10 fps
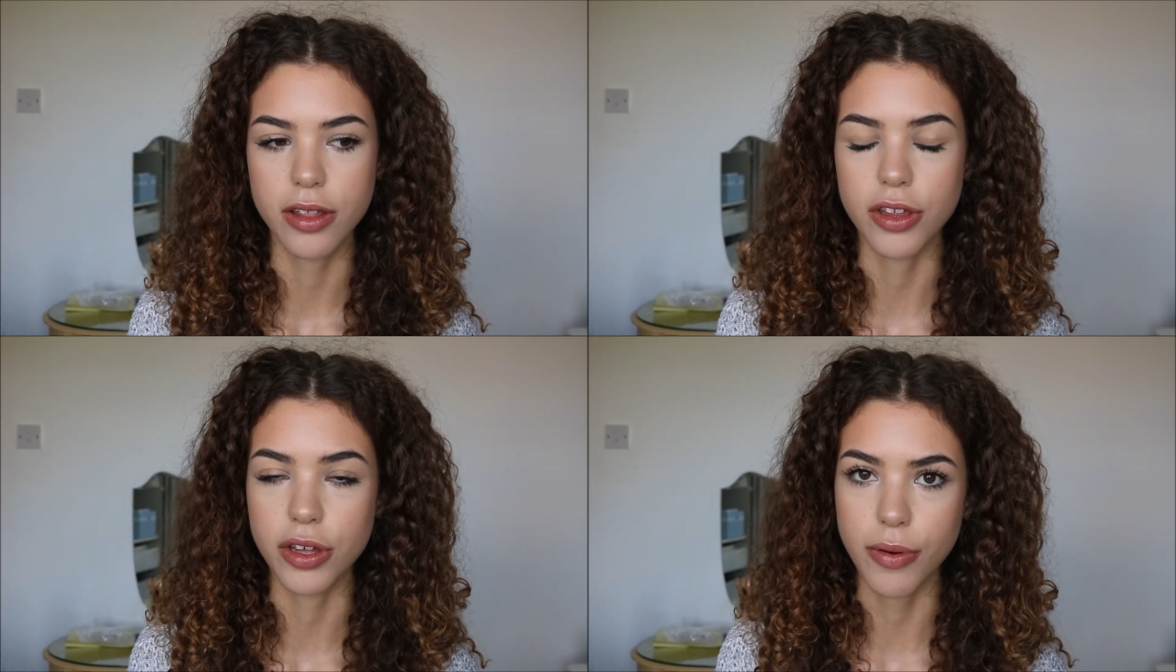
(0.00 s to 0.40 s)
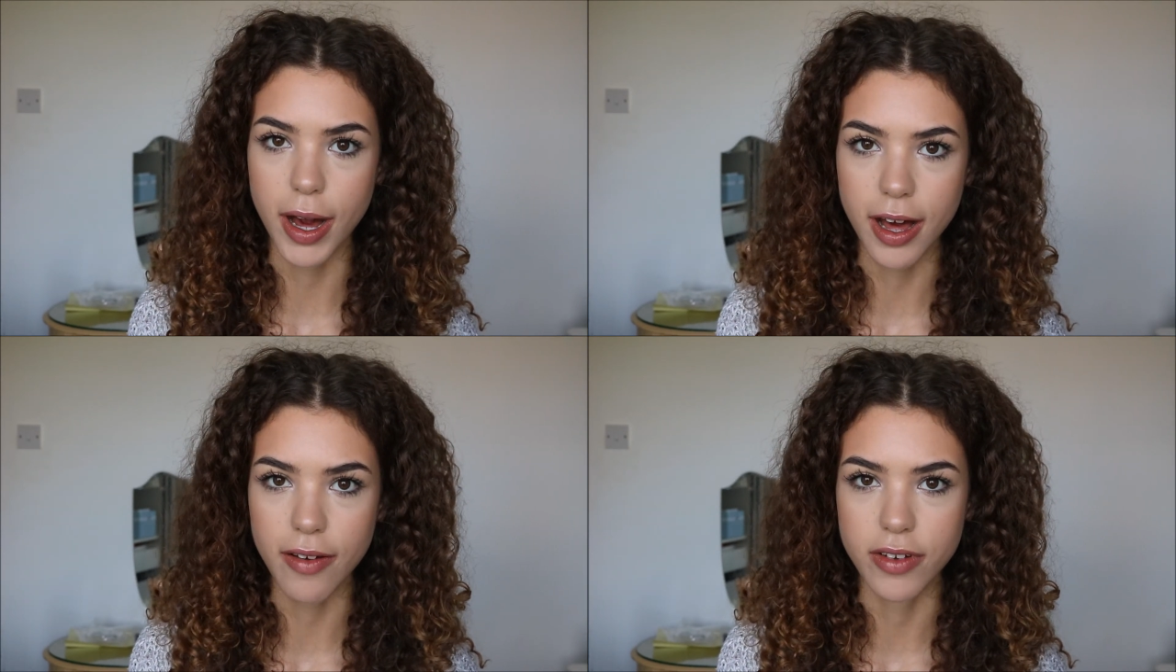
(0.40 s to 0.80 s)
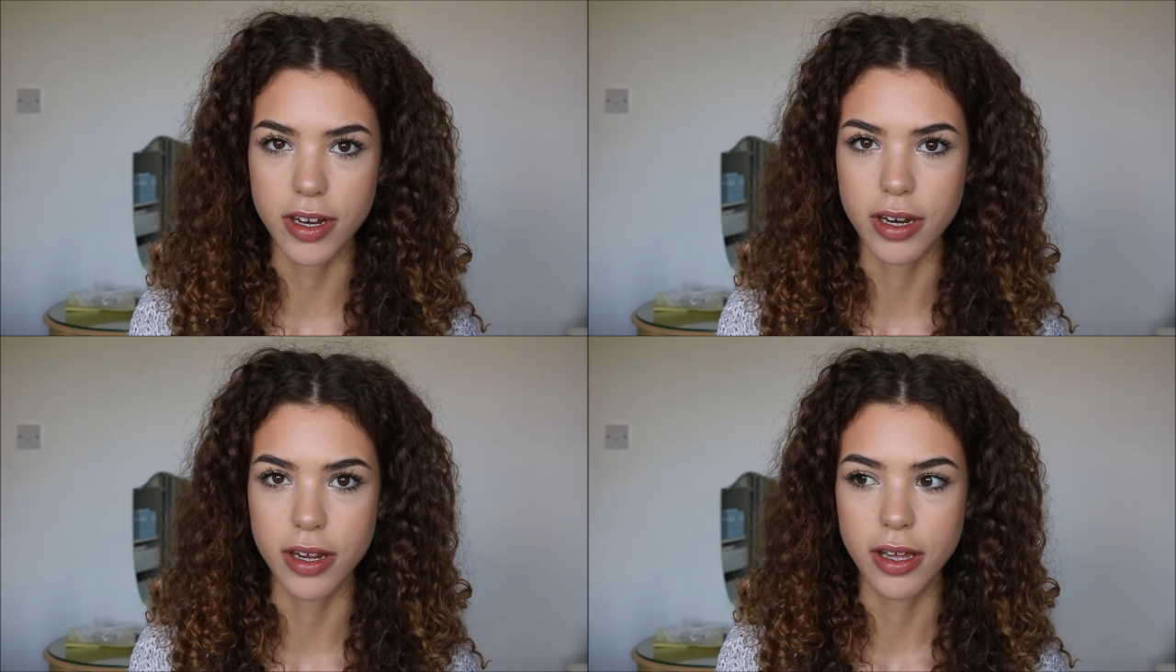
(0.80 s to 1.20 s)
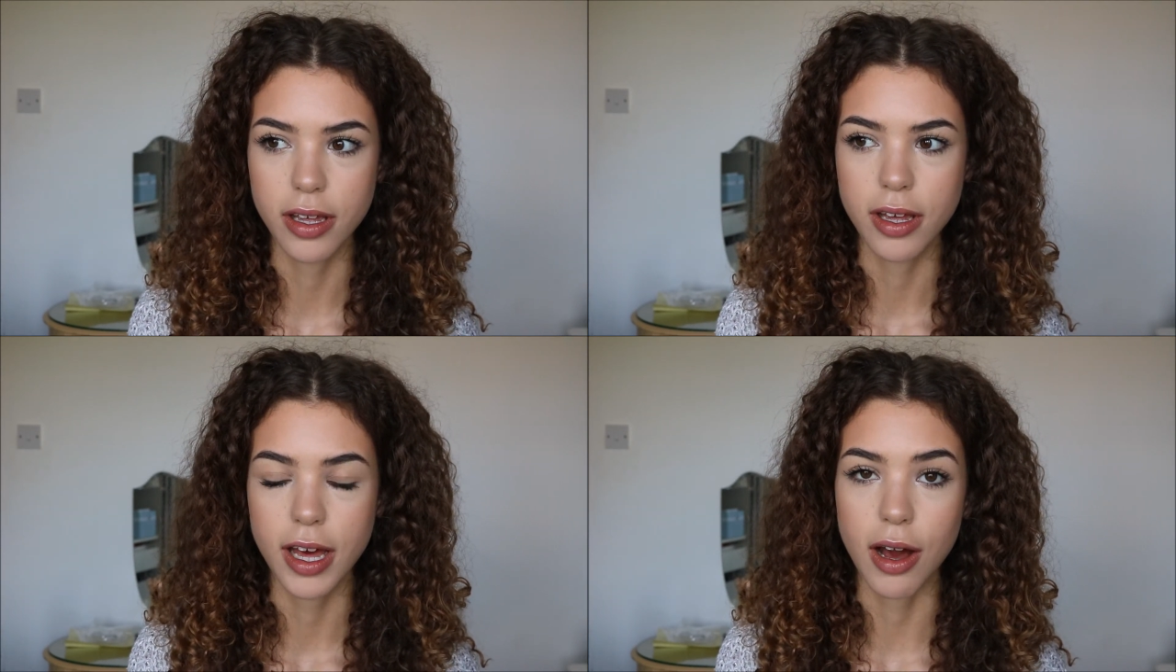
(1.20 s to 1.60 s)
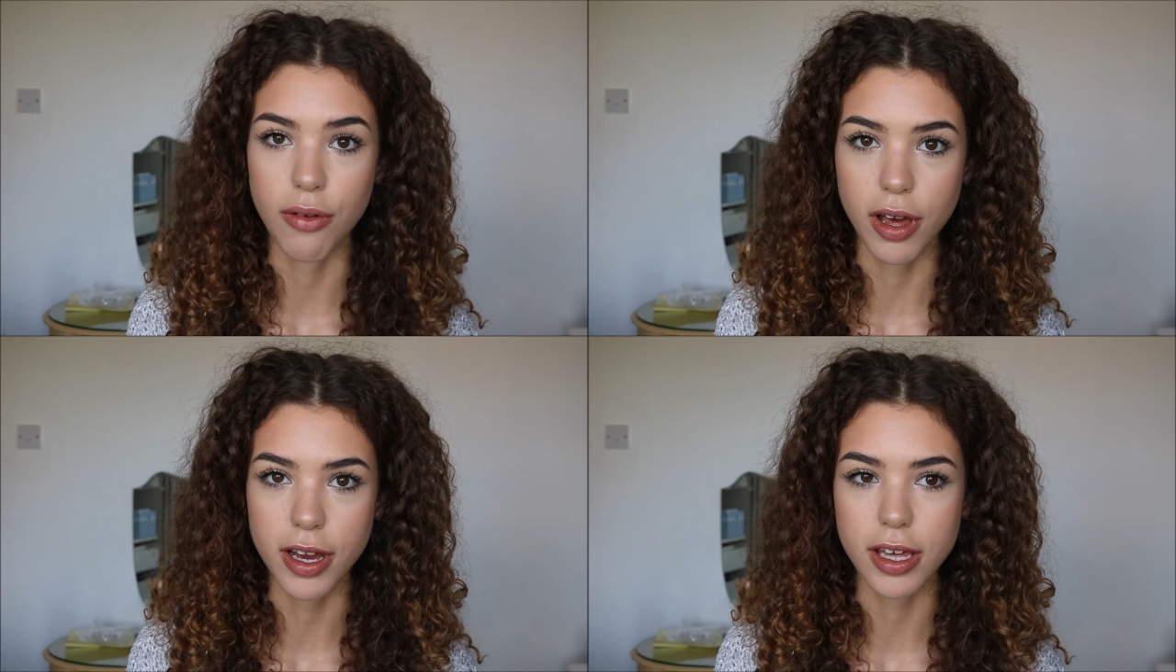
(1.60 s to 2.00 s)
that you have and how
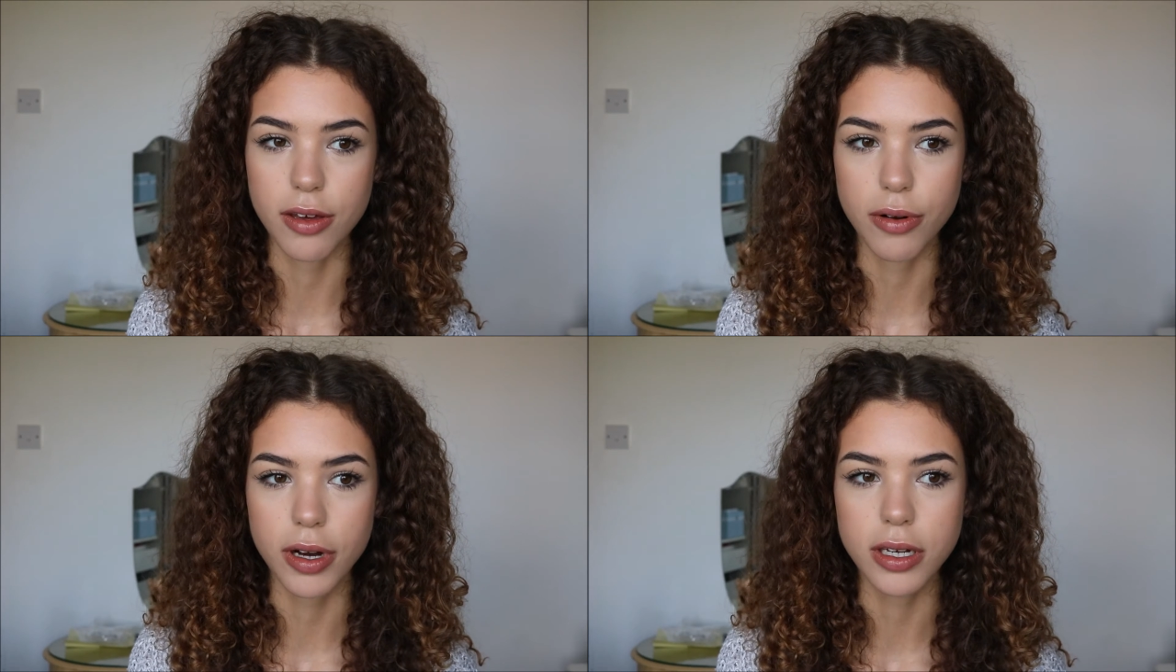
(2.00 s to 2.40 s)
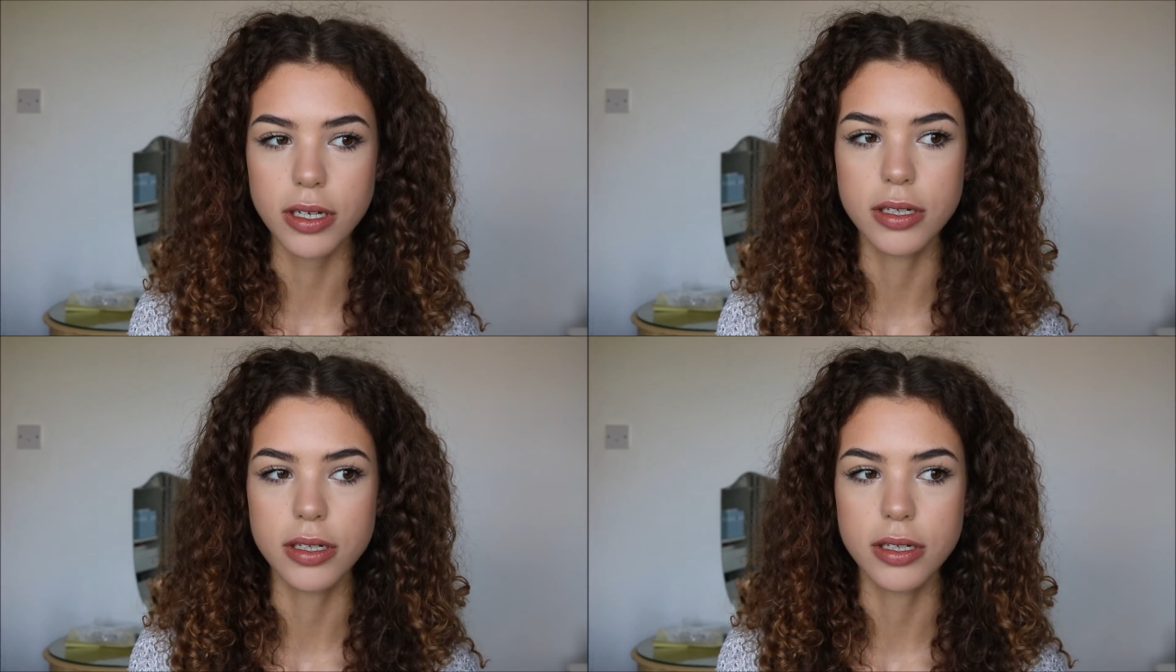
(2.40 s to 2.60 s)
lucky you are.